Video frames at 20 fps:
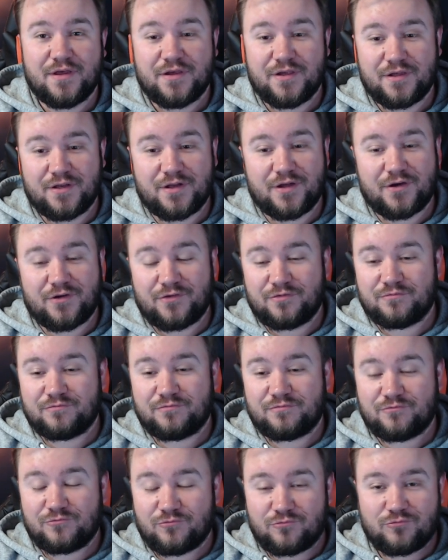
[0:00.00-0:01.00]
you know,
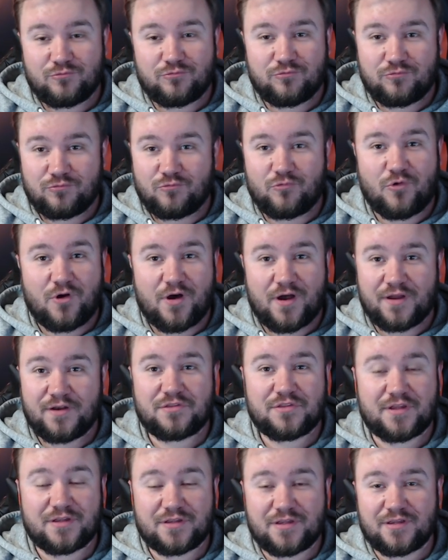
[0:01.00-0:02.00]

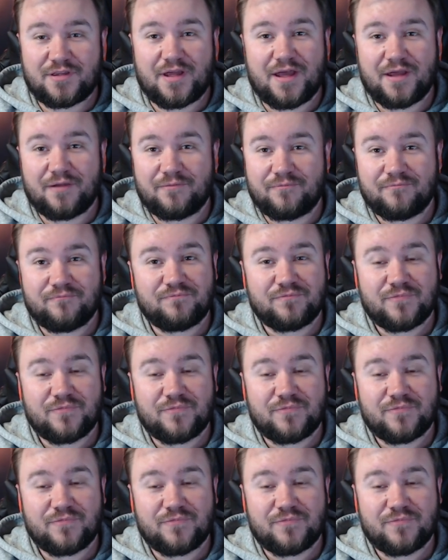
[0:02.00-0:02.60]
wants at the time.